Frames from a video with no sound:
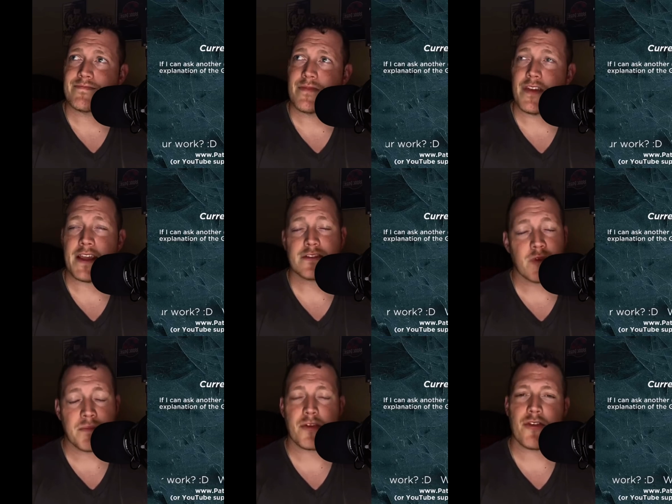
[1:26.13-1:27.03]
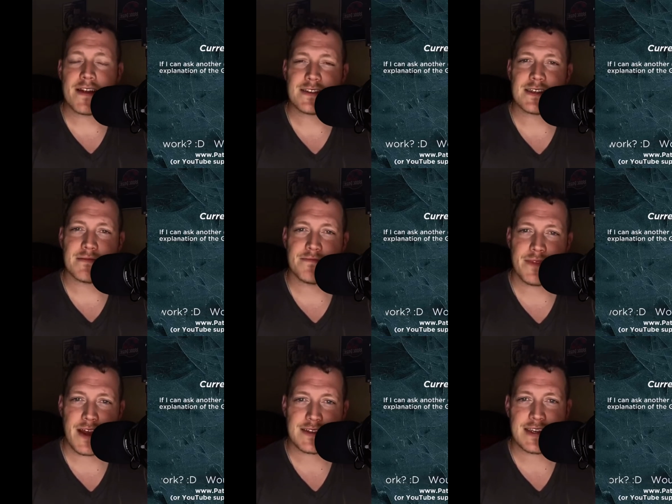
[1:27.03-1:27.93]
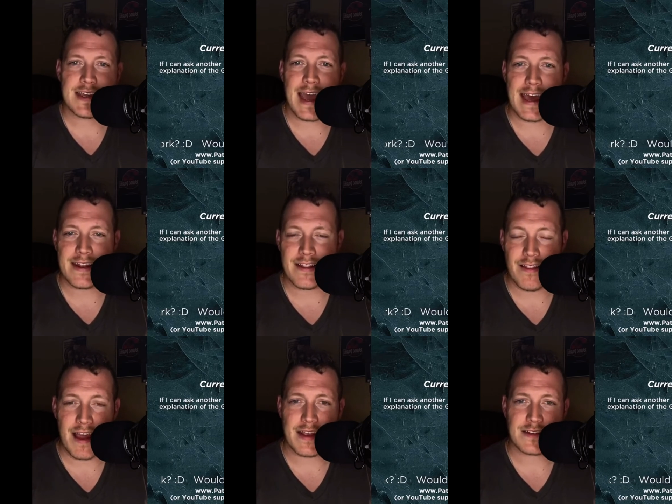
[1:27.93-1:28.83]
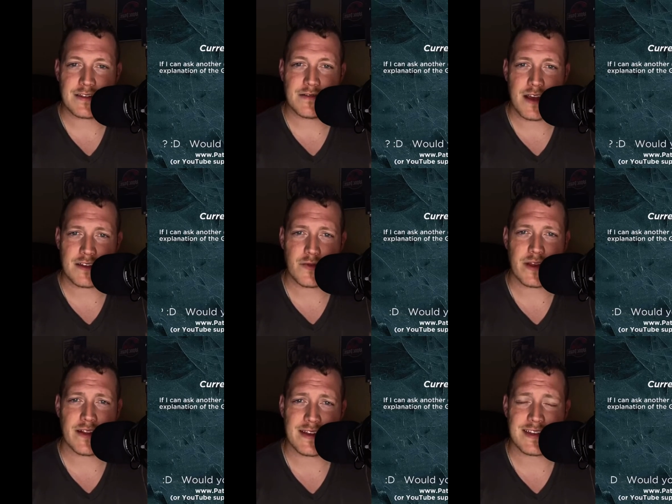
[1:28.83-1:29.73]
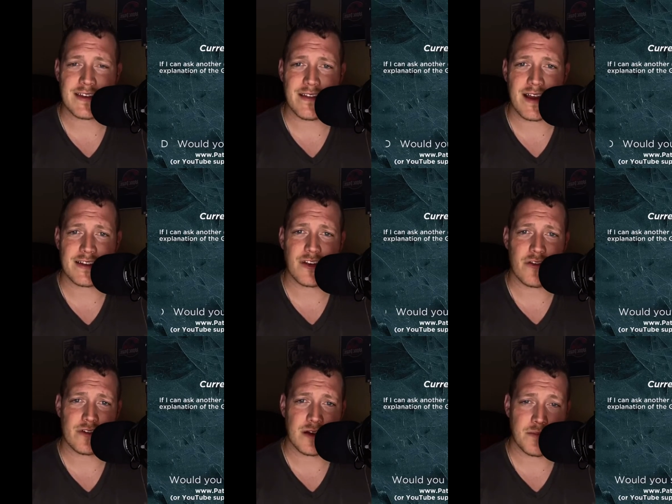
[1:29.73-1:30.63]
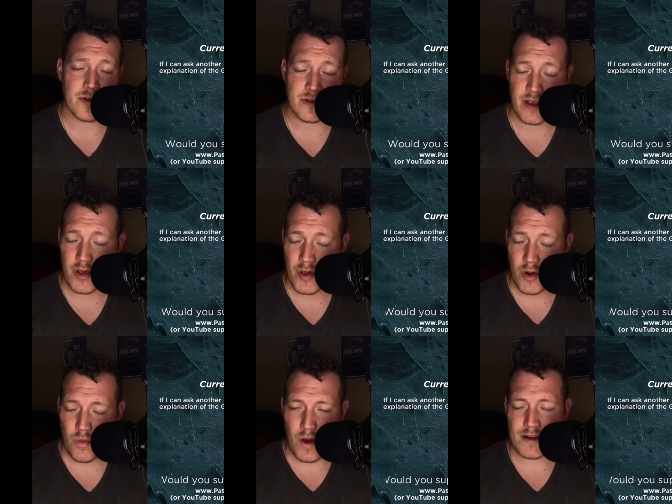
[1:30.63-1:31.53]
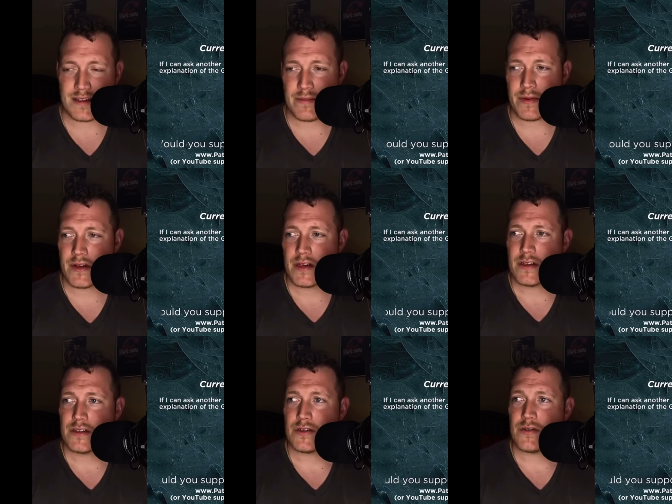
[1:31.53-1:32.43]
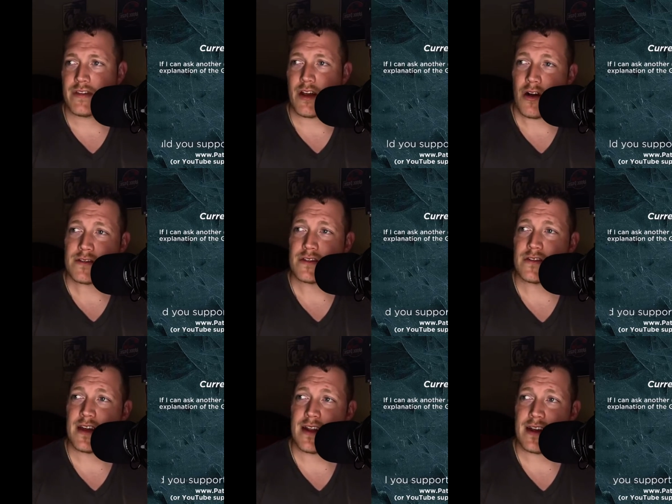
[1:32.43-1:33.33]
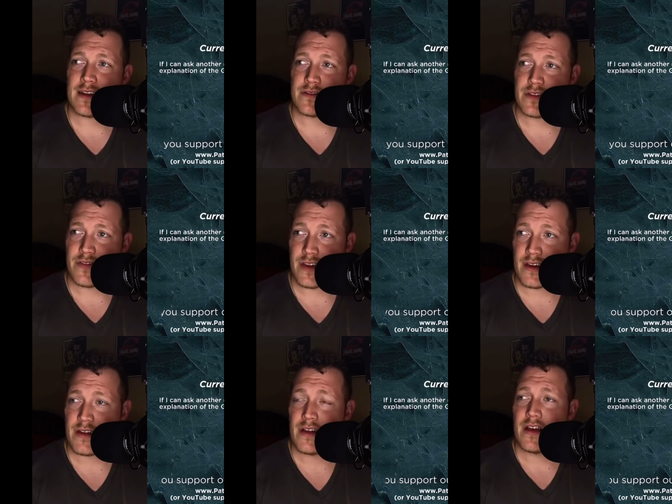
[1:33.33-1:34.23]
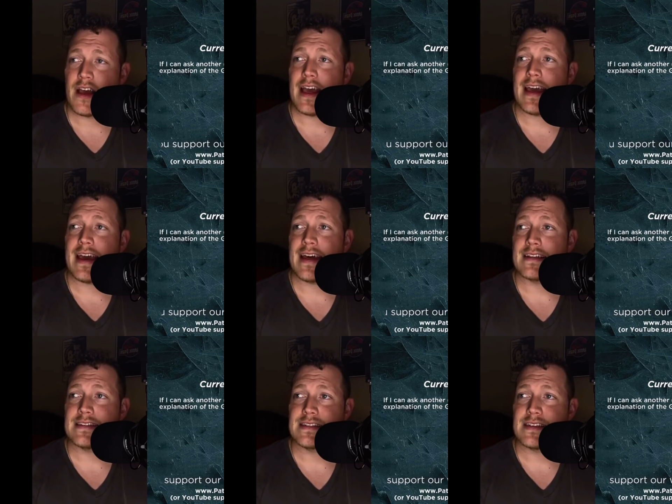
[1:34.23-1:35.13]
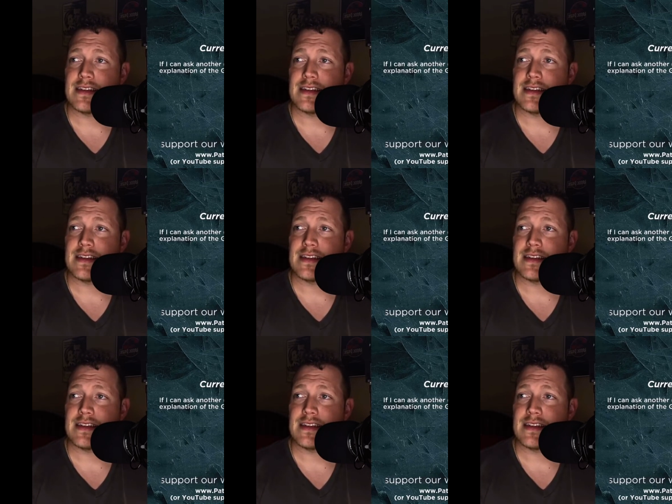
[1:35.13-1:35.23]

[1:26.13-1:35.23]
things weren't progressing as he had liked, as quickly as he had liked, Cardinal Humbert walked up to the altar at Hagia Sophia and